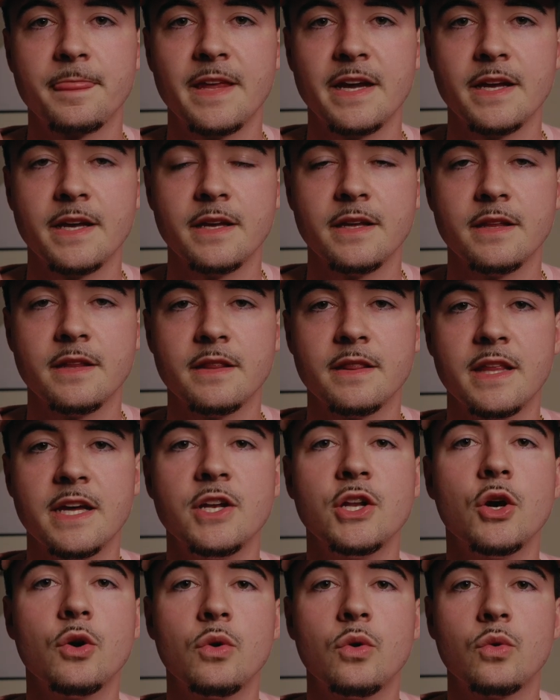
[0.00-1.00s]

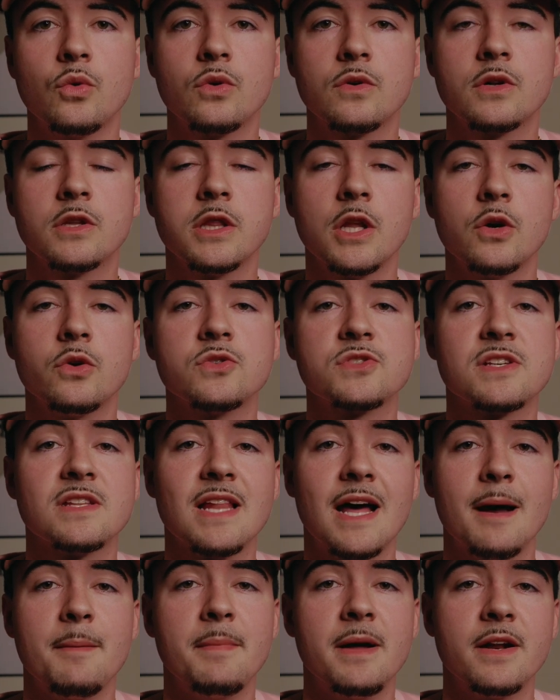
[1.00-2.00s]
They know clothes
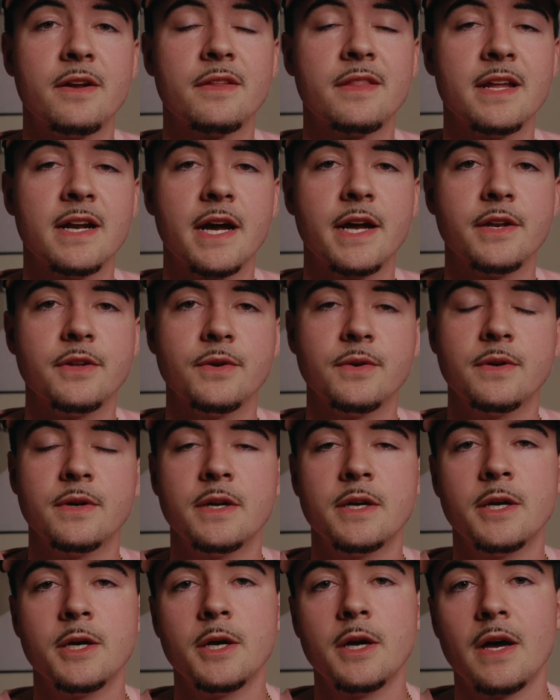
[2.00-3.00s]
a lot better than I do.
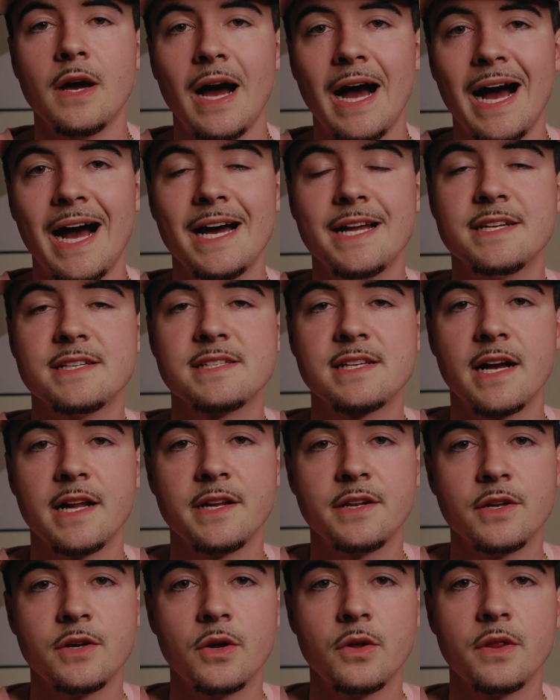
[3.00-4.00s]
I
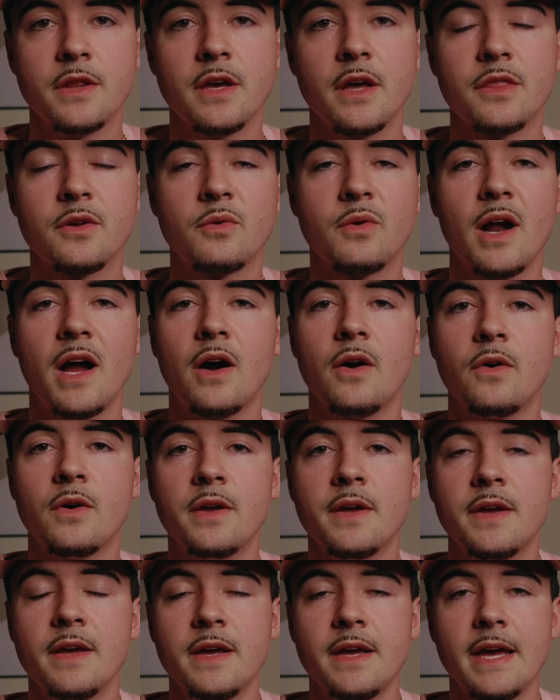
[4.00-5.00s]
decided to go the other
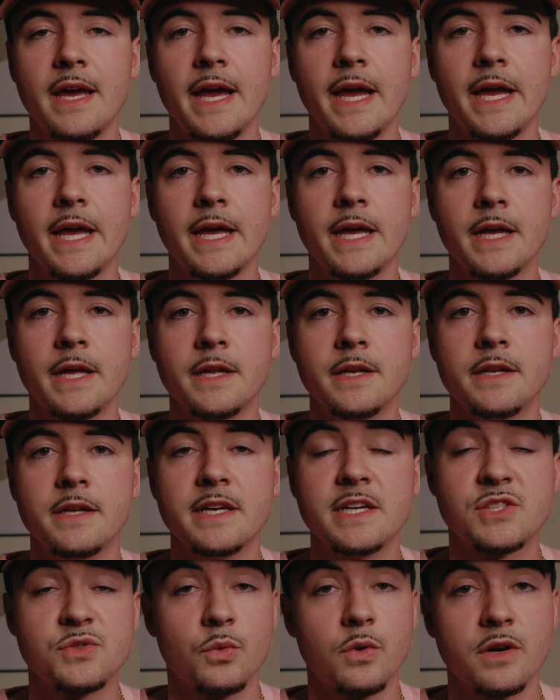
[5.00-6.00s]
route,
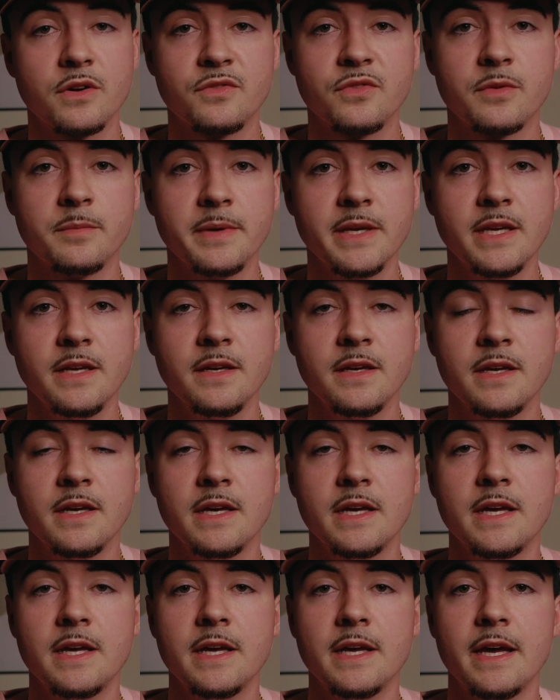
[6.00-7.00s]
and it's worked for me.
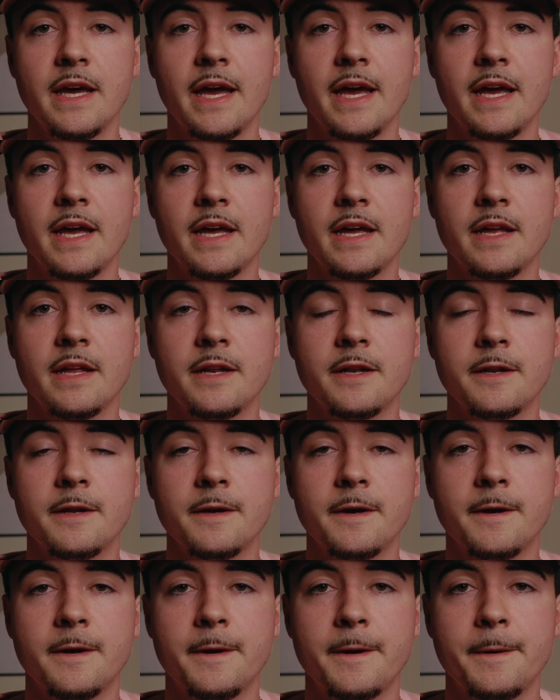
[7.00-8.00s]

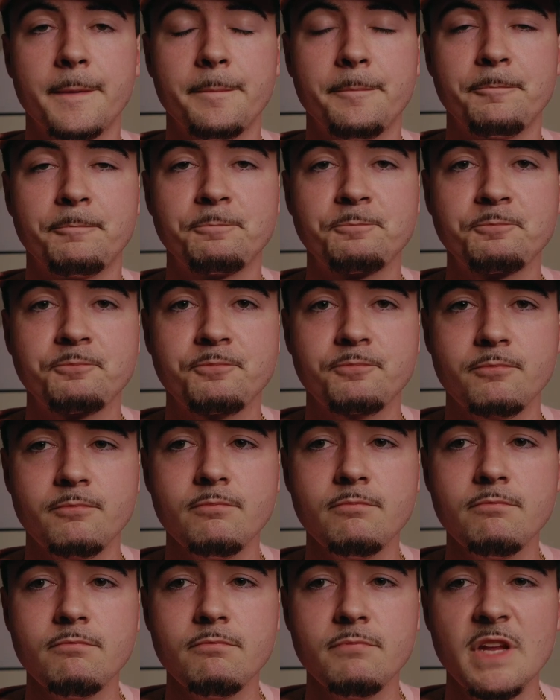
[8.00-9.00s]
And
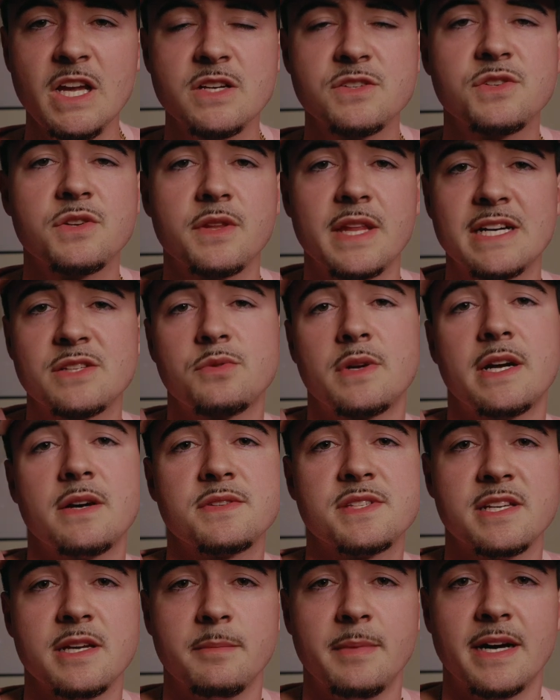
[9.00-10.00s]
so that's what
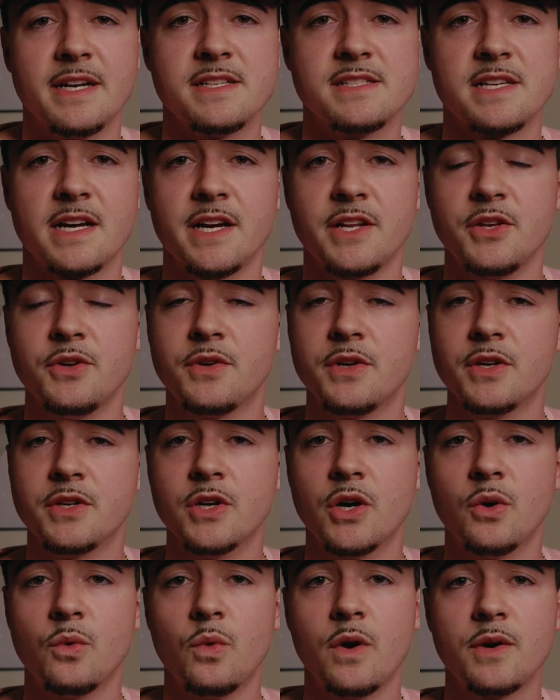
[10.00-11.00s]
I would say about design. You
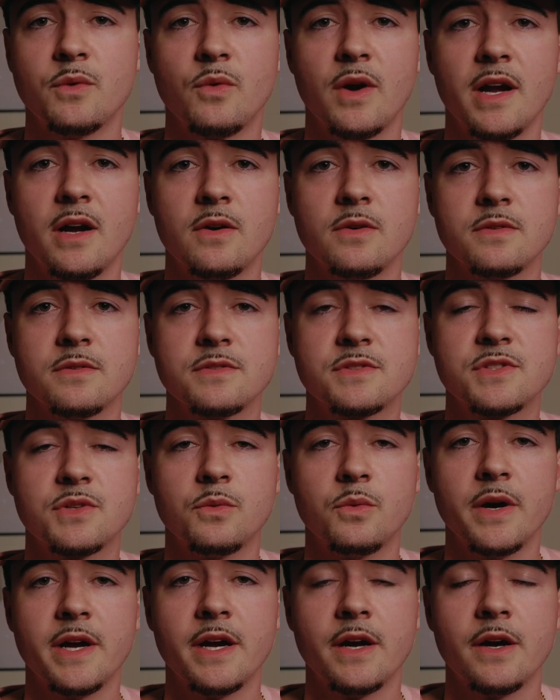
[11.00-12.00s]
could go one route
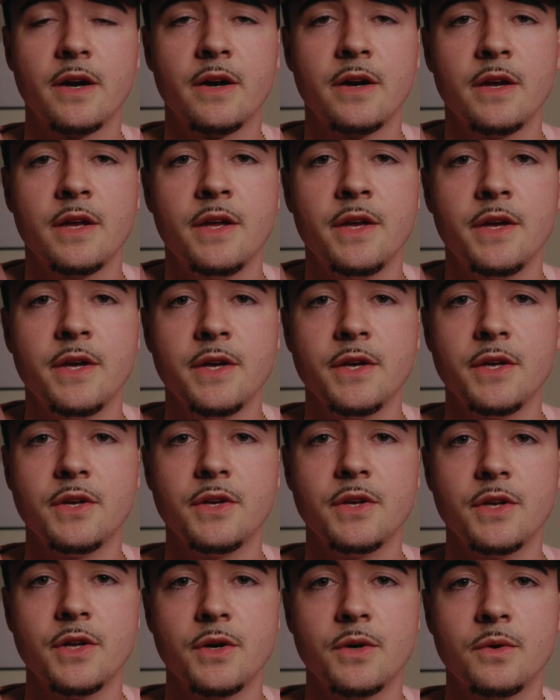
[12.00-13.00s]
to where,
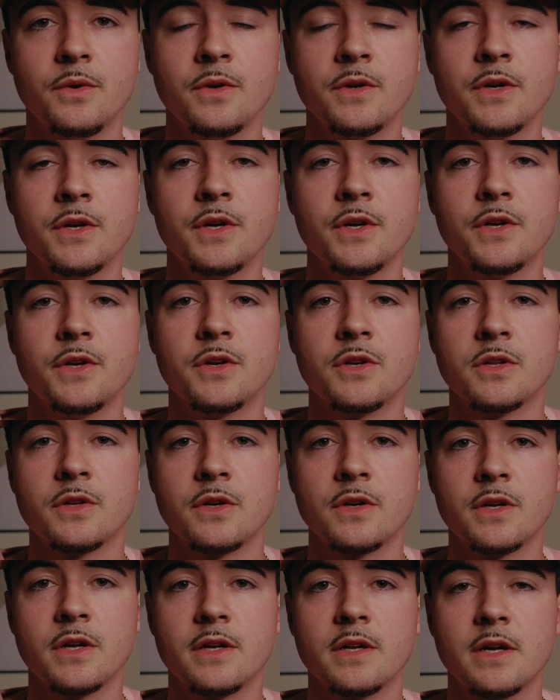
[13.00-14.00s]

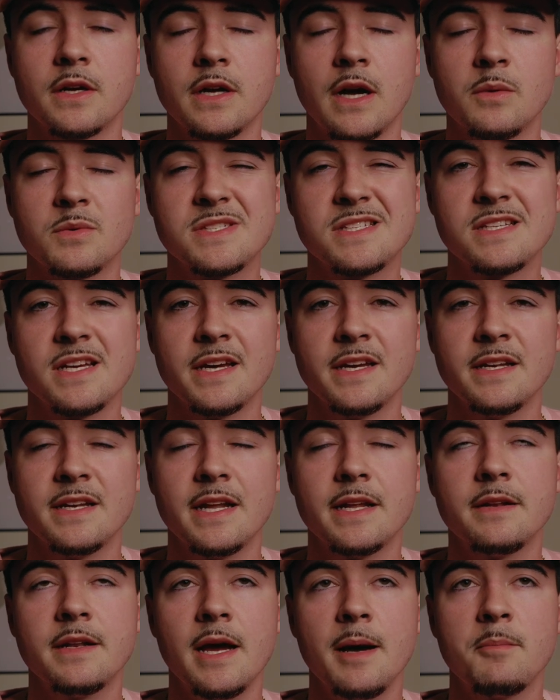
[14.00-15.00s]
you're, I would
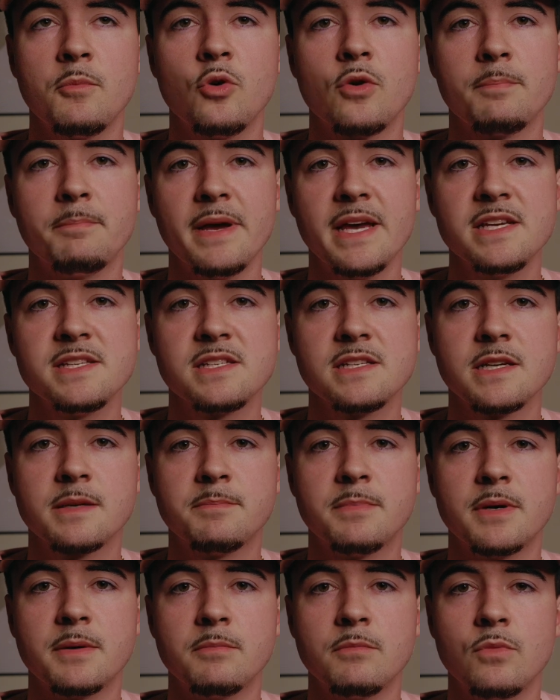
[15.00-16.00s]
say, not more
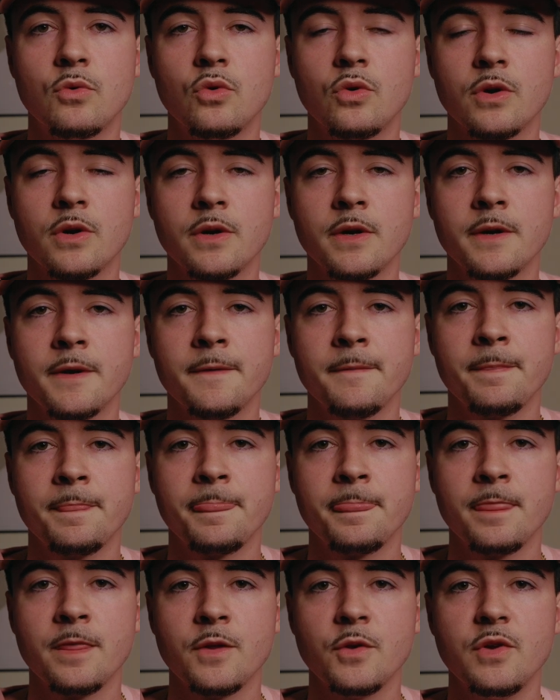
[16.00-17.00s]
basic, but
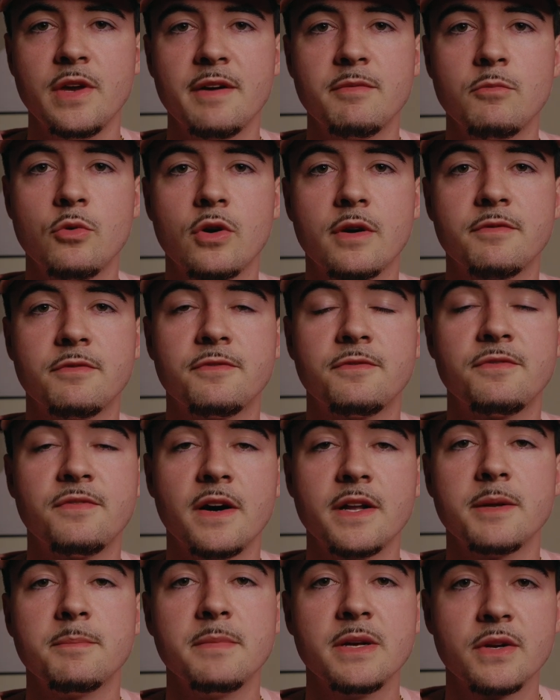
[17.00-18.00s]
you have more
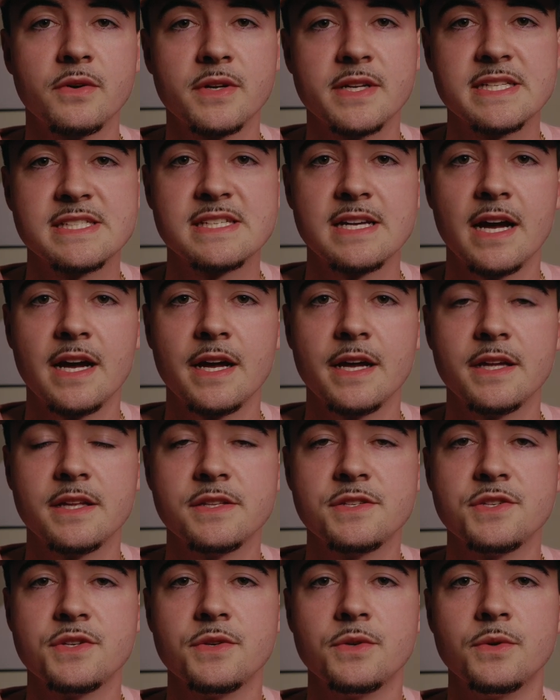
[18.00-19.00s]
fundamental
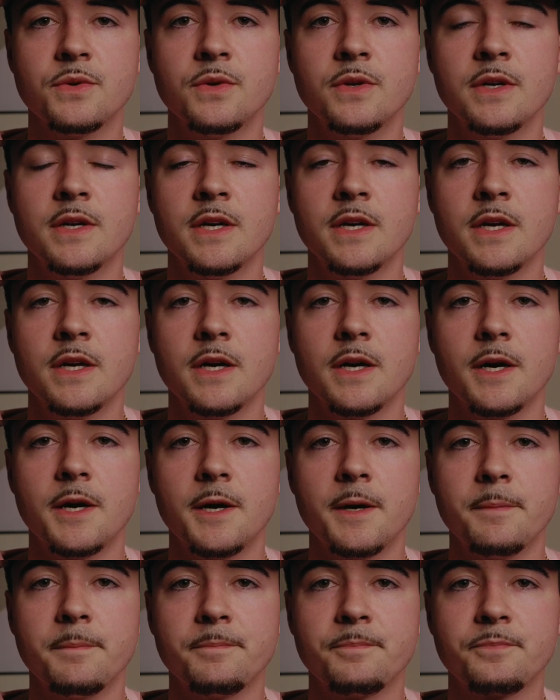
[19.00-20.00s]
designs. You
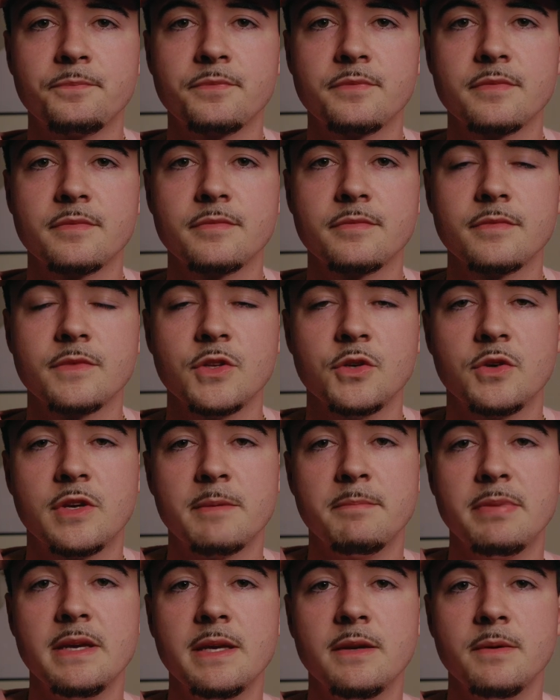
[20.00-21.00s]

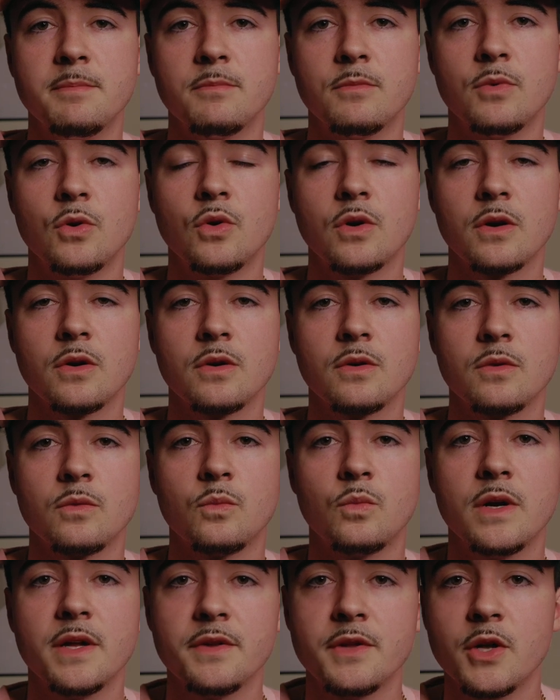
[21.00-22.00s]
can be
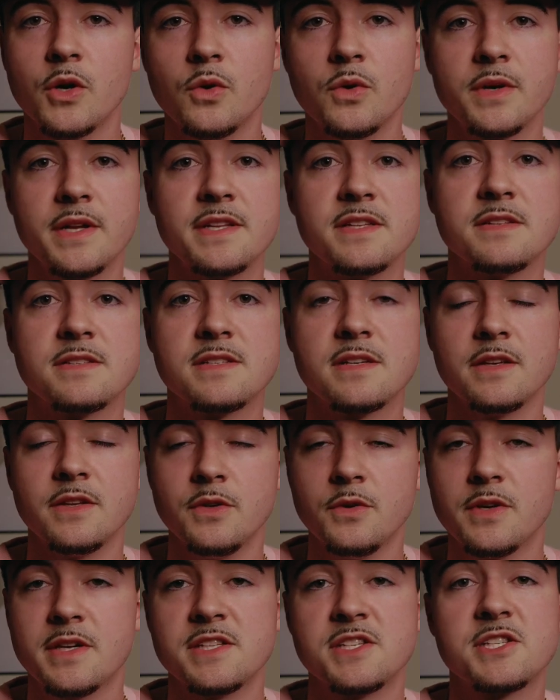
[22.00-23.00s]
more well-known and
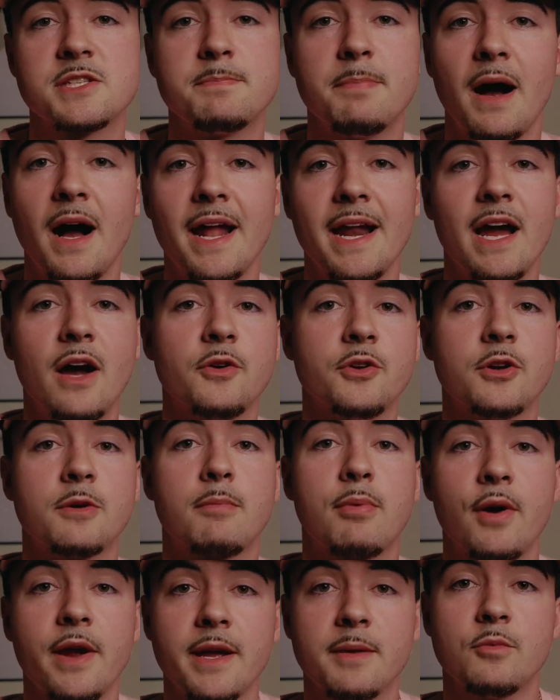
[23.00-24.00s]
you can spot out
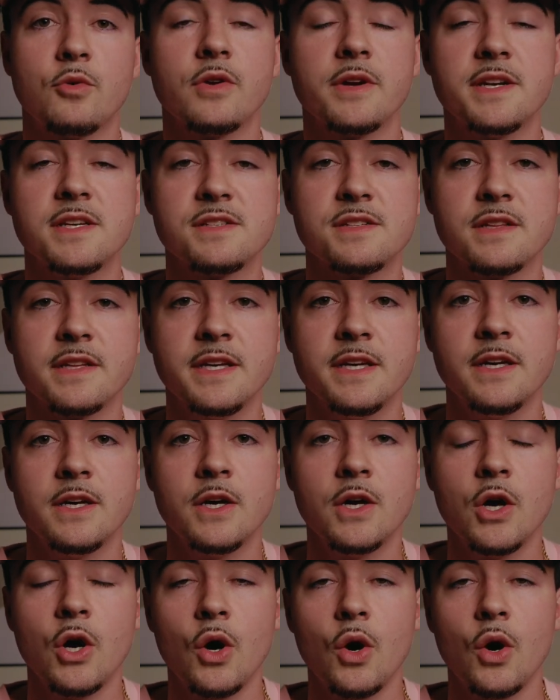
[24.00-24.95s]
your brand more easily.